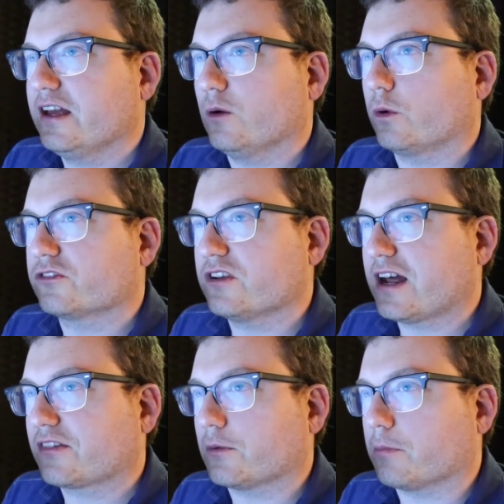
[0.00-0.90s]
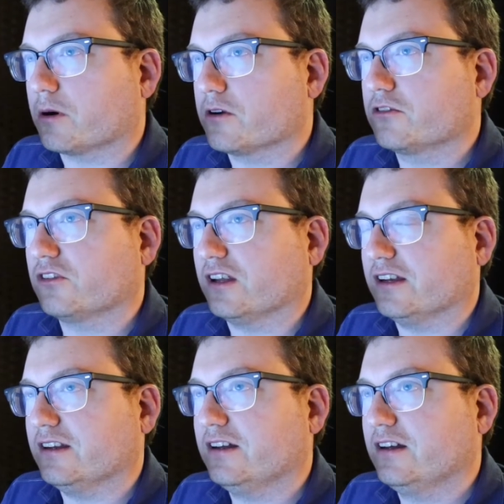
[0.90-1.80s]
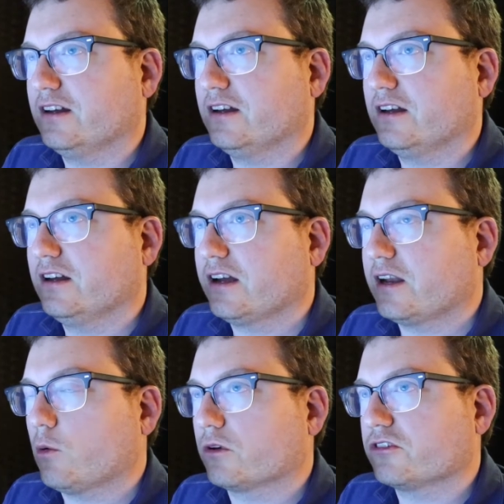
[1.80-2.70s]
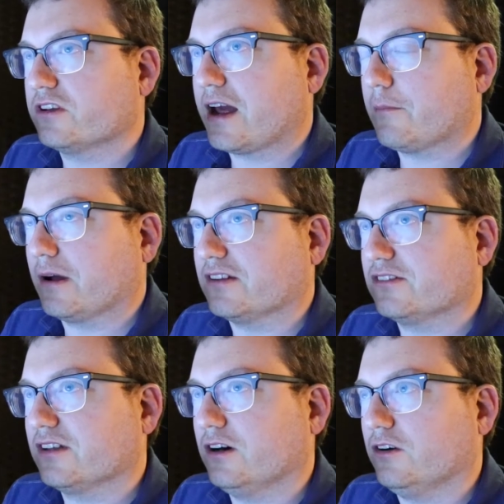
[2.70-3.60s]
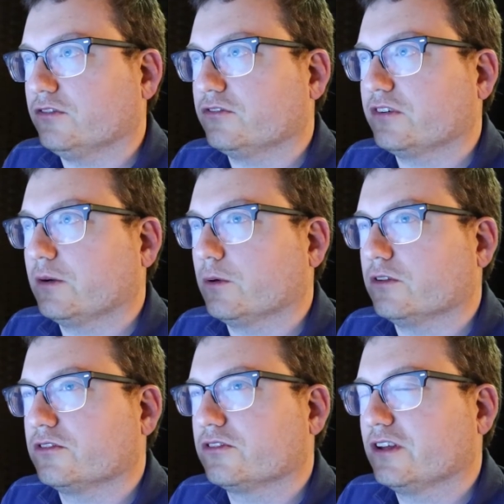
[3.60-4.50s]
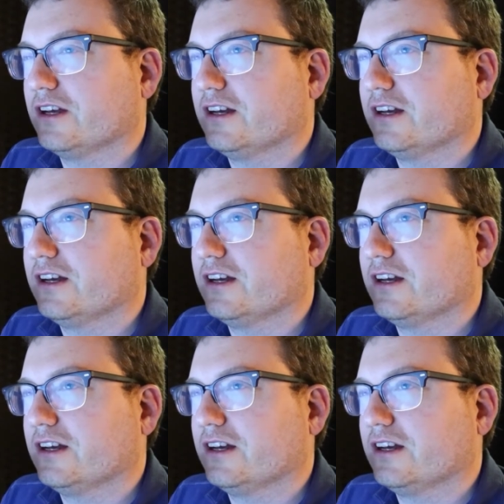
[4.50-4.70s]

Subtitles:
It wasn't at the person, and it wasn't at myself. It was,